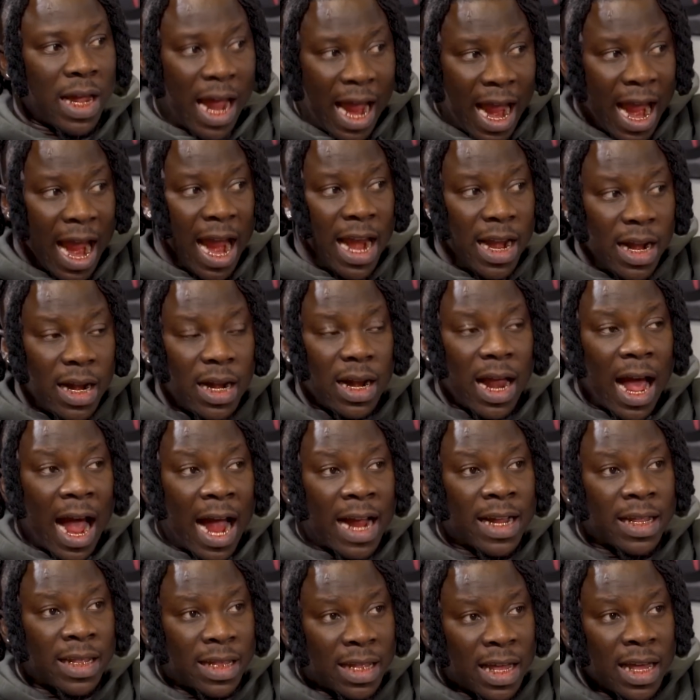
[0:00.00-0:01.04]
And I
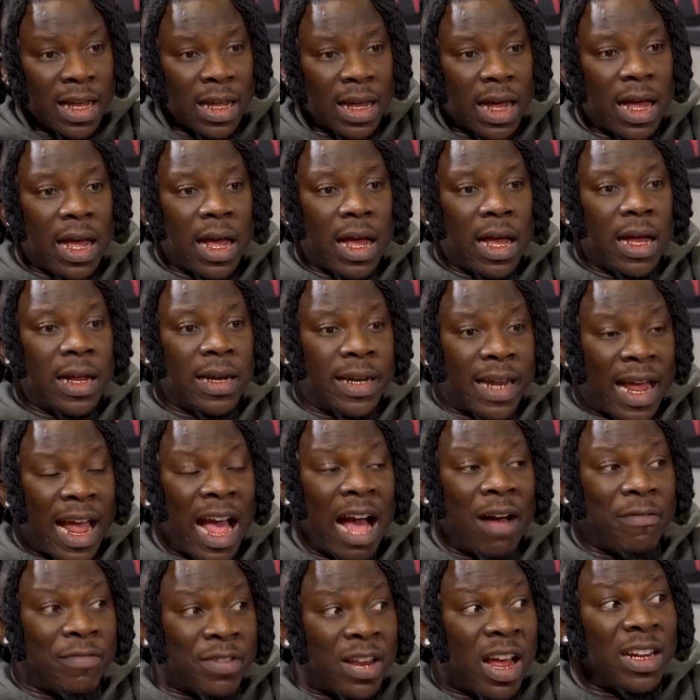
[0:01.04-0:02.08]
think they
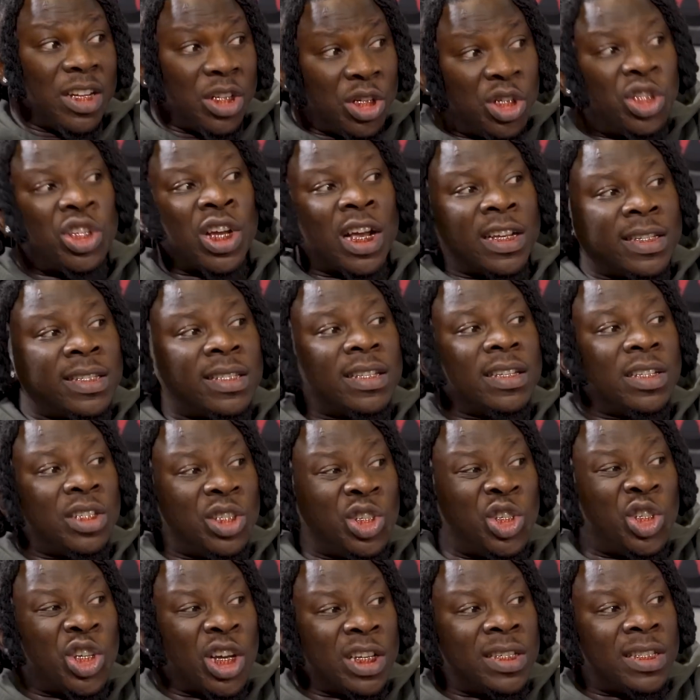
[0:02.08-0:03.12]
have done justice
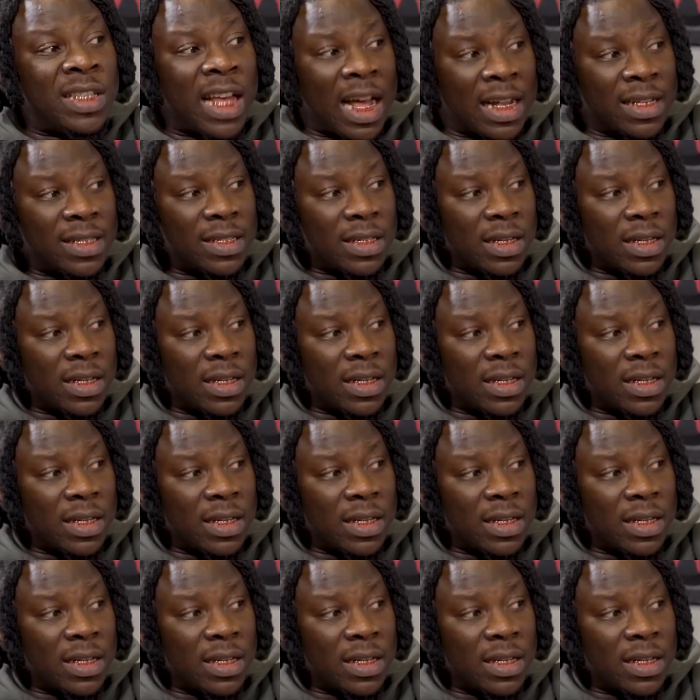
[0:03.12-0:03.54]
just that.